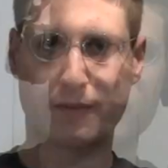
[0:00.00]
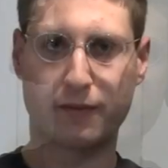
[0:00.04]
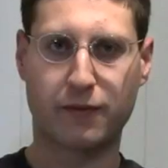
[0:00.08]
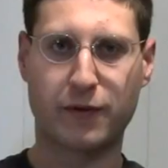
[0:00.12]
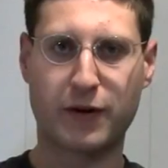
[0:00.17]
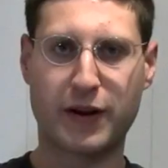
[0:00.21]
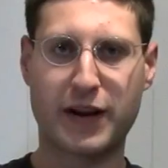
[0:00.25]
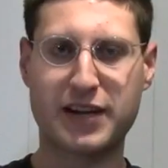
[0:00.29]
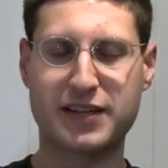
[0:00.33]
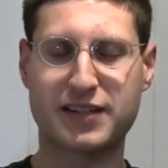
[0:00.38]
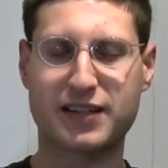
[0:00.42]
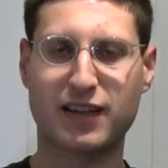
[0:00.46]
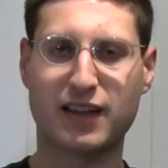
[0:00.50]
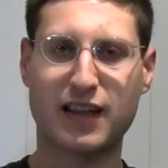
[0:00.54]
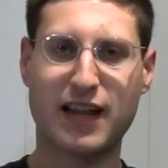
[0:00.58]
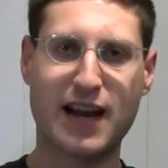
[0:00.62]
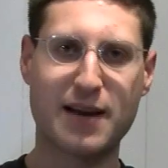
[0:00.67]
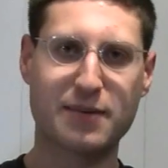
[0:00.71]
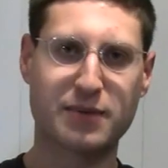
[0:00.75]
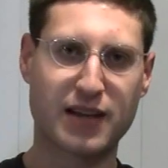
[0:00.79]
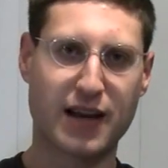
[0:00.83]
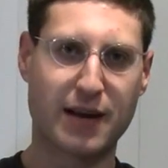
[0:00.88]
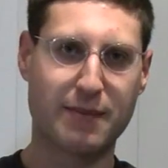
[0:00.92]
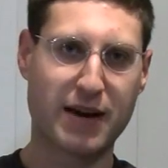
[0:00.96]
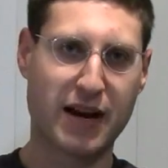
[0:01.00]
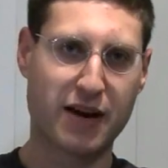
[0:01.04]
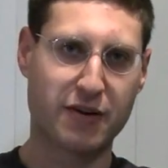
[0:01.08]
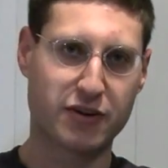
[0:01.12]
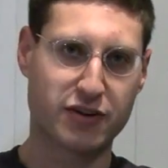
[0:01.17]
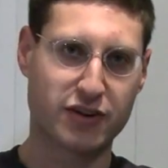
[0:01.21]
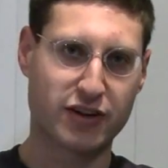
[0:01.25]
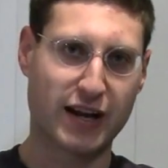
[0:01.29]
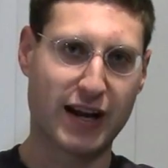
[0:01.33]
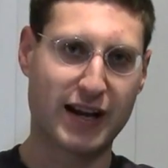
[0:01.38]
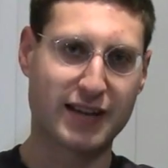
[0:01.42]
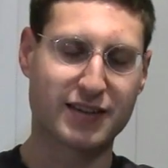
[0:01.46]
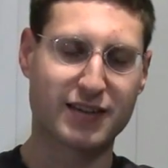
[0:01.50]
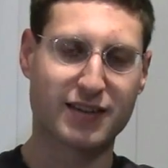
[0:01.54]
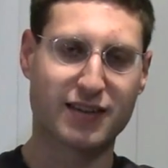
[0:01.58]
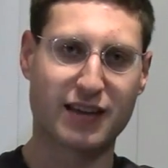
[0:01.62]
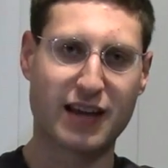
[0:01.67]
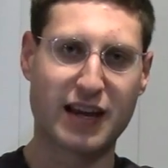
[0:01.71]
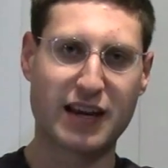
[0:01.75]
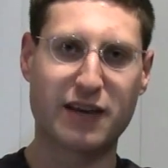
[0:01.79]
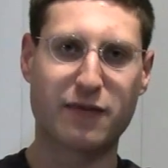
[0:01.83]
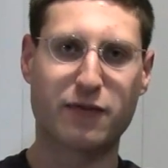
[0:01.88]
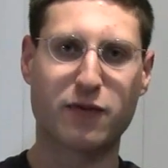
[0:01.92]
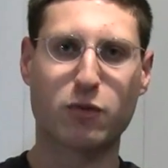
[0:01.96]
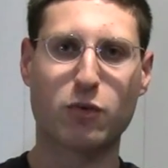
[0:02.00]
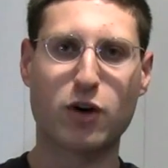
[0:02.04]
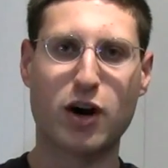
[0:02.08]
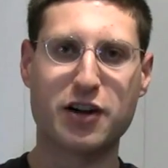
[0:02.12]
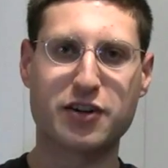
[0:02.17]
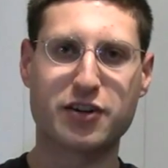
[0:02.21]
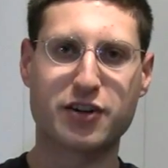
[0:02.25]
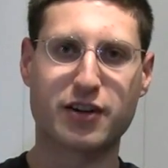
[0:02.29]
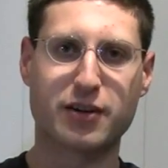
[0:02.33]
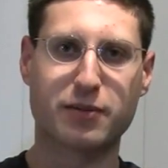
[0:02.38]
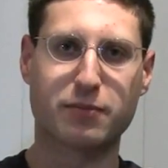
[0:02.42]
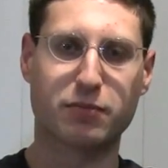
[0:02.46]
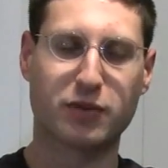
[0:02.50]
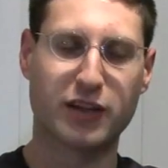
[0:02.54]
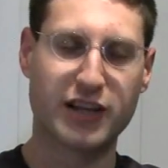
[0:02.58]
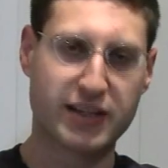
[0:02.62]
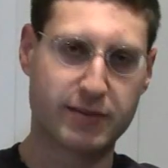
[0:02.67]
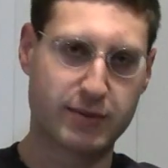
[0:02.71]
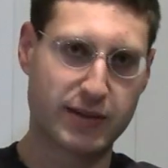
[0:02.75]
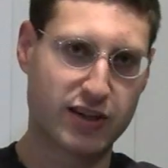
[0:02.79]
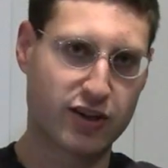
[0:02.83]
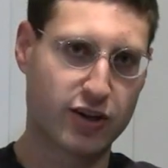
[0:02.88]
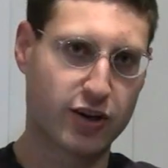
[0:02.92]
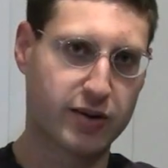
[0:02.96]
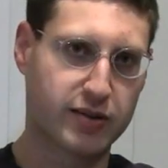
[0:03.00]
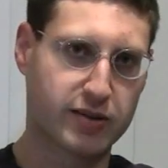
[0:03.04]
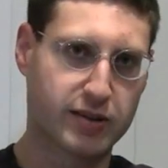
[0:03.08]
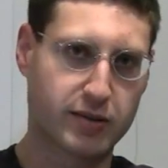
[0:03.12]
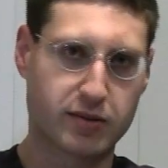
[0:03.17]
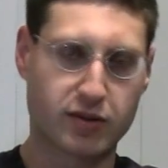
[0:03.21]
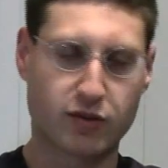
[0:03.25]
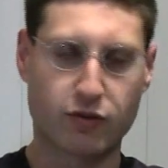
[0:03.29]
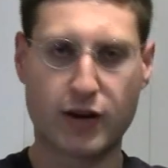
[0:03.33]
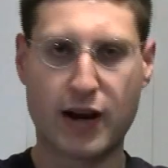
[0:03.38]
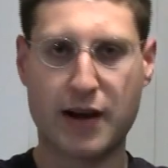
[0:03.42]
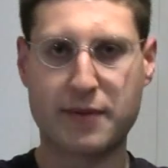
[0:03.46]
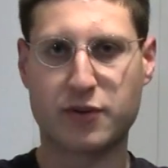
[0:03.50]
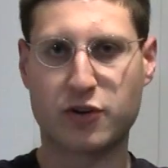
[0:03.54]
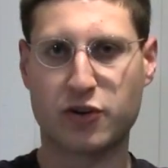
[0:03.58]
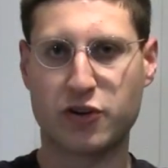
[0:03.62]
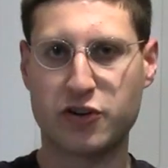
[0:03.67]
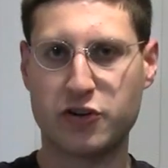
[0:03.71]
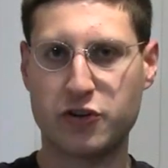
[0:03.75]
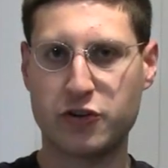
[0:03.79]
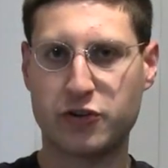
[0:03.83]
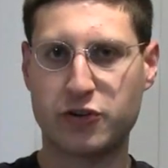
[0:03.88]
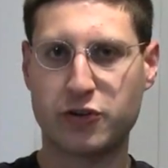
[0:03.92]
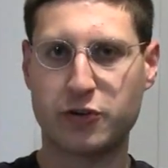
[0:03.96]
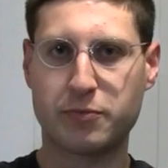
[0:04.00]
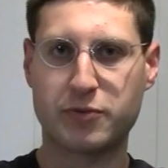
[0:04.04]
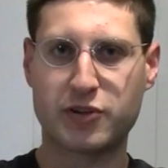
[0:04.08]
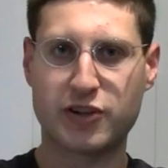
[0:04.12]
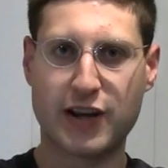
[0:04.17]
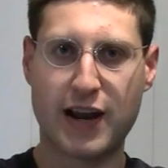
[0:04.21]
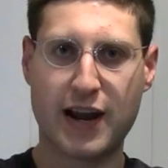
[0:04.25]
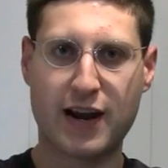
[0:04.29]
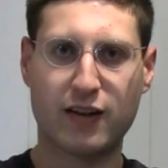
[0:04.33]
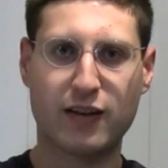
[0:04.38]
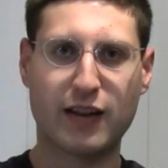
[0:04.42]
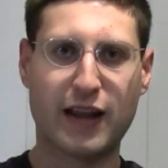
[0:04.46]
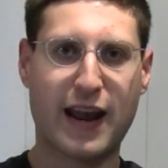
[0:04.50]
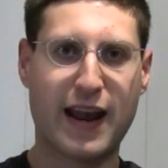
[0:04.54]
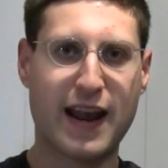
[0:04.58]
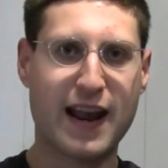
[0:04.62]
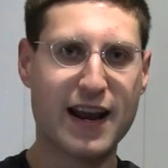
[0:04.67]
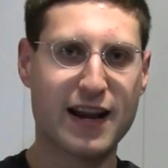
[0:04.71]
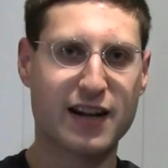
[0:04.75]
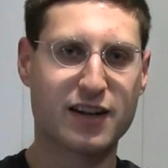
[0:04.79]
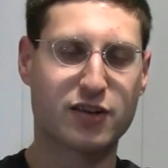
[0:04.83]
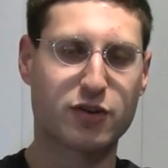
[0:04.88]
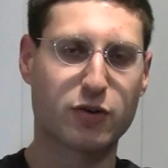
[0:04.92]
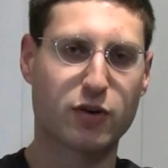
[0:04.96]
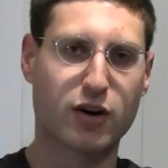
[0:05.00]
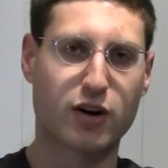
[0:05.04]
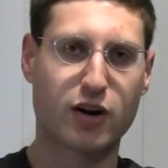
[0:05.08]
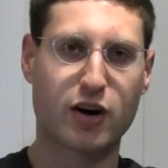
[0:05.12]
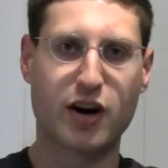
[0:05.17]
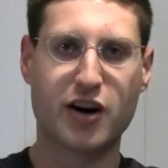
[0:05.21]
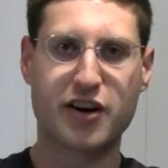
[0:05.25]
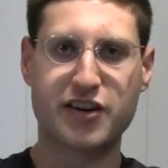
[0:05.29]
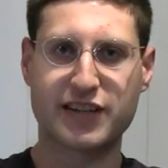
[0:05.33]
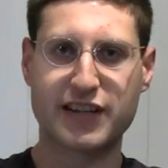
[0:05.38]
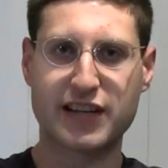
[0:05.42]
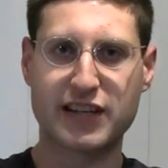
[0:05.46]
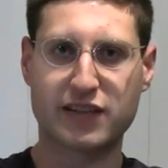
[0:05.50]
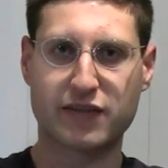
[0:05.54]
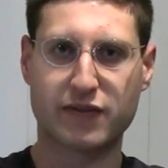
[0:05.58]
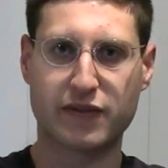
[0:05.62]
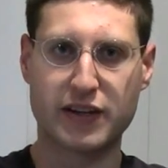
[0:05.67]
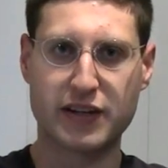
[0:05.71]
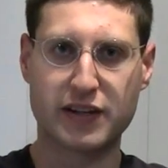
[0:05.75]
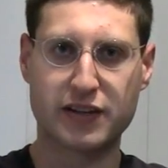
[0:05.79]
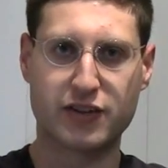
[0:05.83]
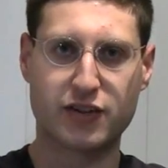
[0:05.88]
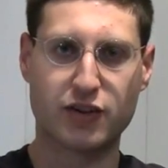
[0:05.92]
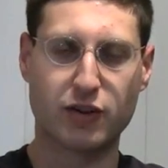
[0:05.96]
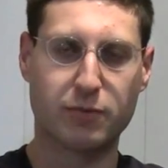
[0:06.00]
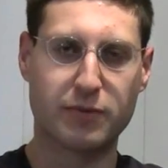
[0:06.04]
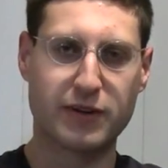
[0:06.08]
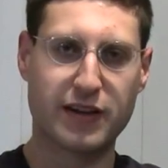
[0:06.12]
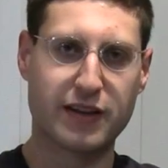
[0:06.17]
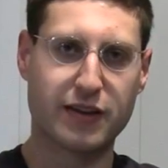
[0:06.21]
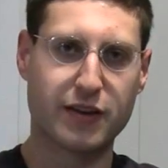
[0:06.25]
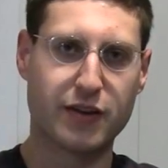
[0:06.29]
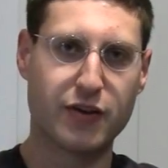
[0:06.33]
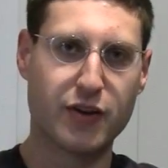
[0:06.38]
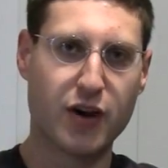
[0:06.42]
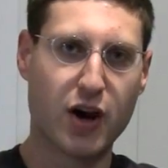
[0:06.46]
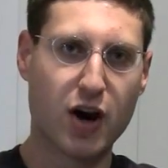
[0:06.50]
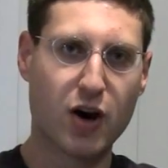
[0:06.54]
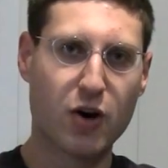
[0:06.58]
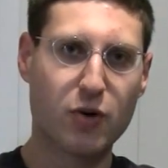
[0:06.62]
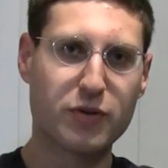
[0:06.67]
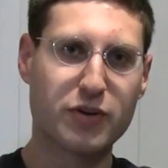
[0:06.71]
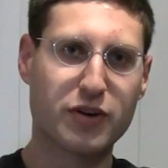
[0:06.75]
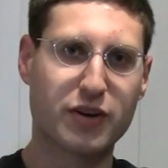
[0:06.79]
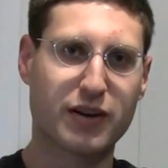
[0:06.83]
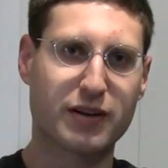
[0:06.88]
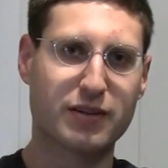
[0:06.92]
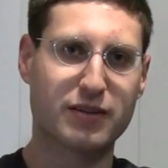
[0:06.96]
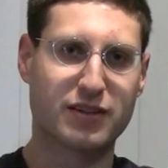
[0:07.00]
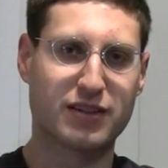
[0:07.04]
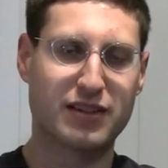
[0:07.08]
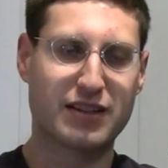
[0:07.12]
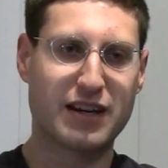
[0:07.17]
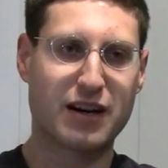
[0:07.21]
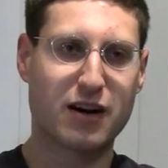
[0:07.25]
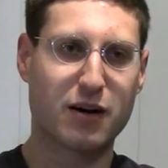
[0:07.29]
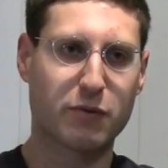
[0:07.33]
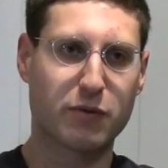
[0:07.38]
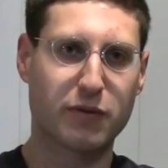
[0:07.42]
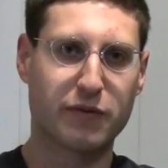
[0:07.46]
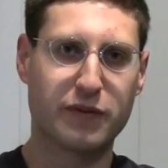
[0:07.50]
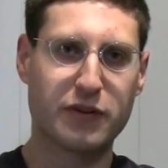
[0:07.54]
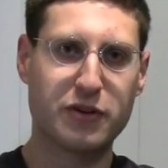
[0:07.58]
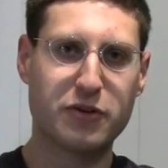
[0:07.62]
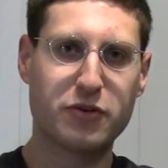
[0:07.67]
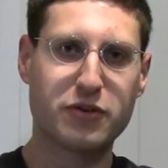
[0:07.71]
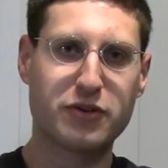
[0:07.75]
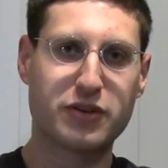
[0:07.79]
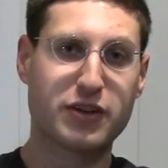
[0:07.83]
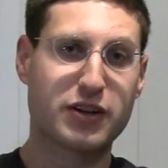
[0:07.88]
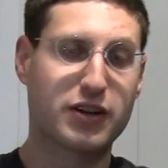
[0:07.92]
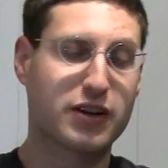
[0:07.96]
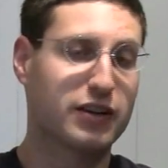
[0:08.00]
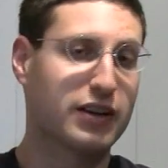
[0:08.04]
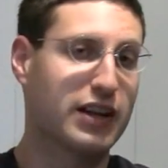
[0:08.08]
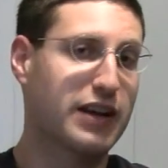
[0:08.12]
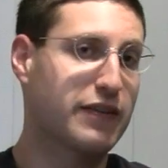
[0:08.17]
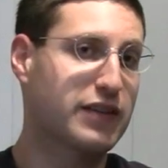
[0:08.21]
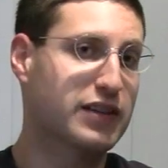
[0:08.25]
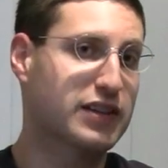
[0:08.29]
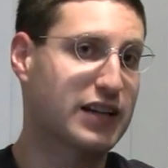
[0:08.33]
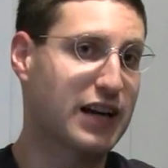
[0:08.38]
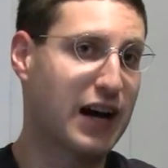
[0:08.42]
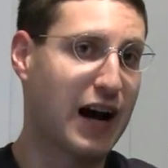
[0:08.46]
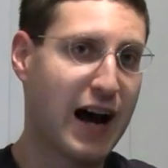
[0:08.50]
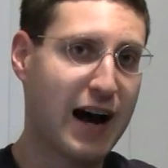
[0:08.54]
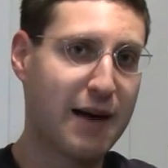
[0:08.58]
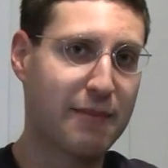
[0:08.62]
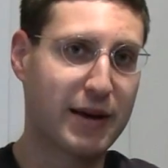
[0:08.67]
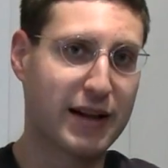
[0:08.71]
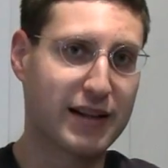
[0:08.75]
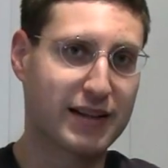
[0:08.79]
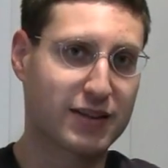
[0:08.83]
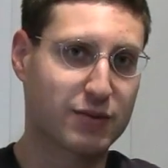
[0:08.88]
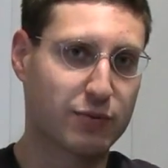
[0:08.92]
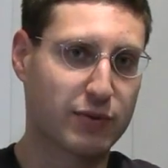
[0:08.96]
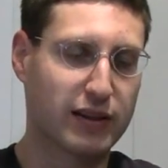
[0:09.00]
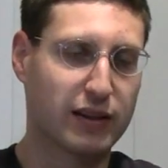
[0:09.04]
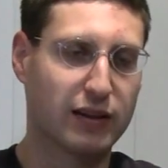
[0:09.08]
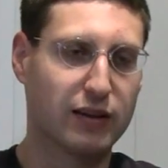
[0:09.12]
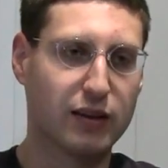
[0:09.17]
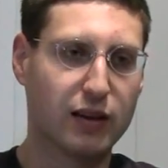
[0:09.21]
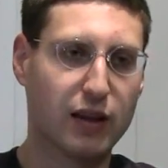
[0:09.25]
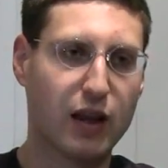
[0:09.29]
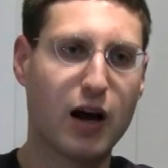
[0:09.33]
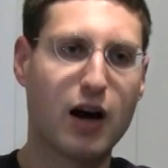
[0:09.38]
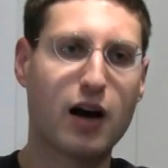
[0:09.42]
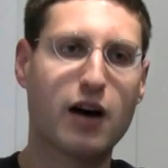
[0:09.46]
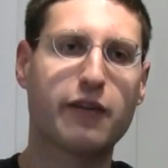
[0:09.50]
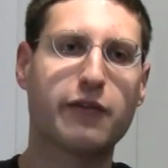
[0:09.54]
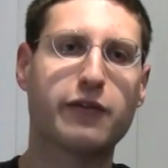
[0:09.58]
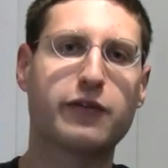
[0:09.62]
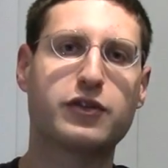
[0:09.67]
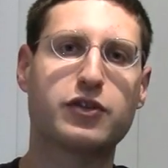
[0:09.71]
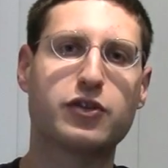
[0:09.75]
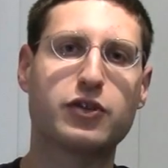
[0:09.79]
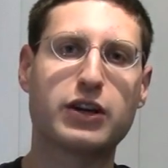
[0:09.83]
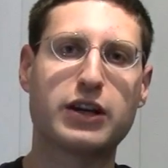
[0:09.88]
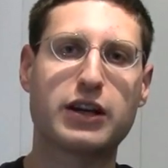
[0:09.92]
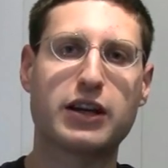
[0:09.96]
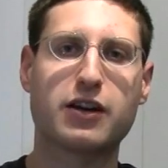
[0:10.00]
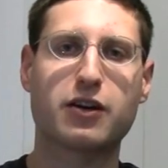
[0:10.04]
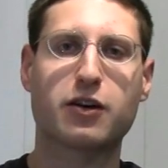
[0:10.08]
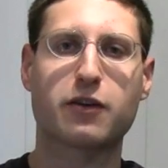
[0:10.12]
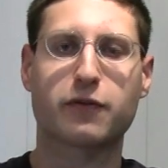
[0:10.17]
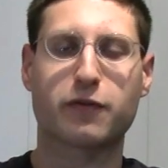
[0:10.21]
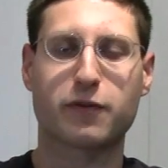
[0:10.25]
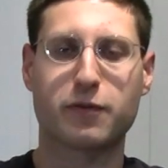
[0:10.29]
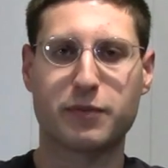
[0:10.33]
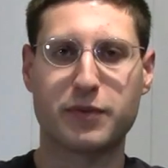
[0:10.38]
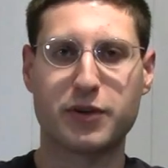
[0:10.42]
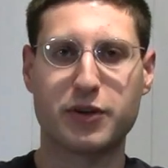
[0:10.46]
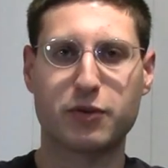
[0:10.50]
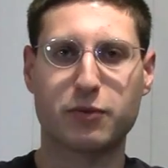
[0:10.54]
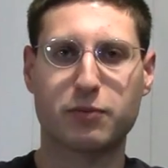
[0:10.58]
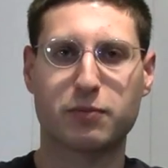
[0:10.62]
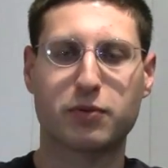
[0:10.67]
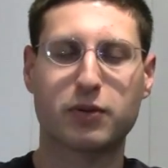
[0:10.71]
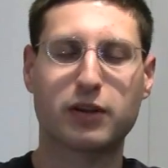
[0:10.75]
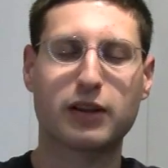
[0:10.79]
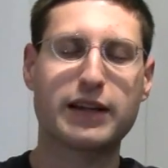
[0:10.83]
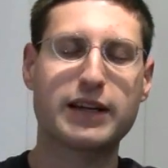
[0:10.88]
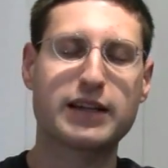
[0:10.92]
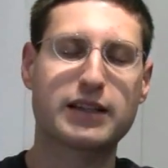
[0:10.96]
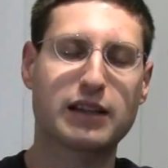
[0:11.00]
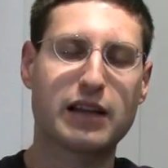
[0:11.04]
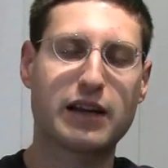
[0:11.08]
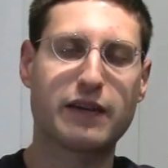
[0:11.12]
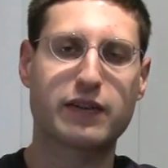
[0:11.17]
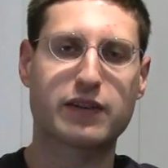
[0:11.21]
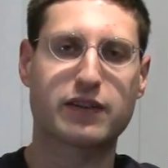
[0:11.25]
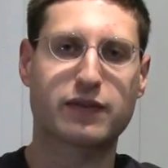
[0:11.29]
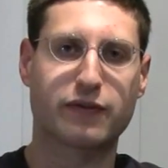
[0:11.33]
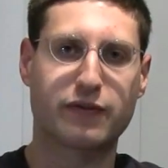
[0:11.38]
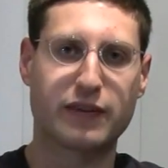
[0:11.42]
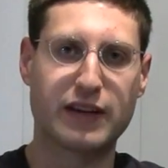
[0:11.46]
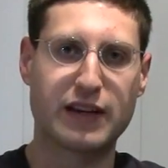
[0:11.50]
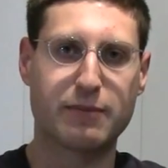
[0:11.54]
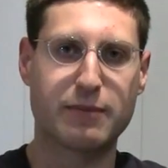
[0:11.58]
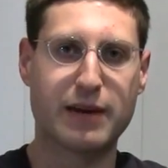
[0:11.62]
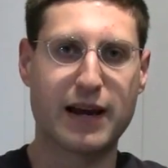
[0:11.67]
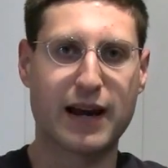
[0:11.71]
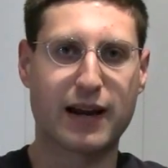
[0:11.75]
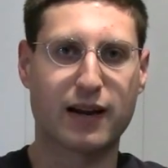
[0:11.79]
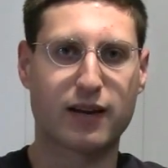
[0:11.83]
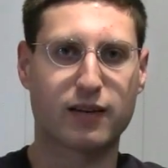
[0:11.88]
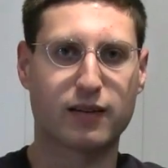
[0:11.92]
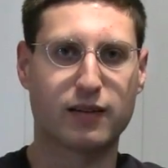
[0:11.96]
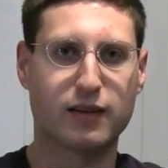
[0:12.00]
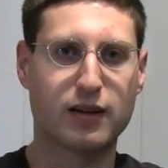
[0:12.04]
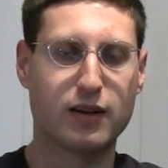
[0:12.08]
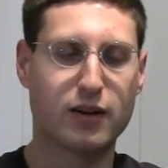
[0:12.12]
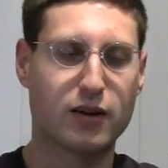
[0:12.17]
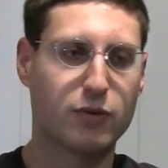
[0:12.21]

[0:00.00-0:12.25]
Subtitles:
For ASE Labs, I'm Aaron Schatz. Thank you for watching. Please be sure to subscribe to our YouTube channel and to our RSS feeds. You'll be in the know, you can see our reviews, you can leave us comments. We love to hear from you. Please leave us feedback.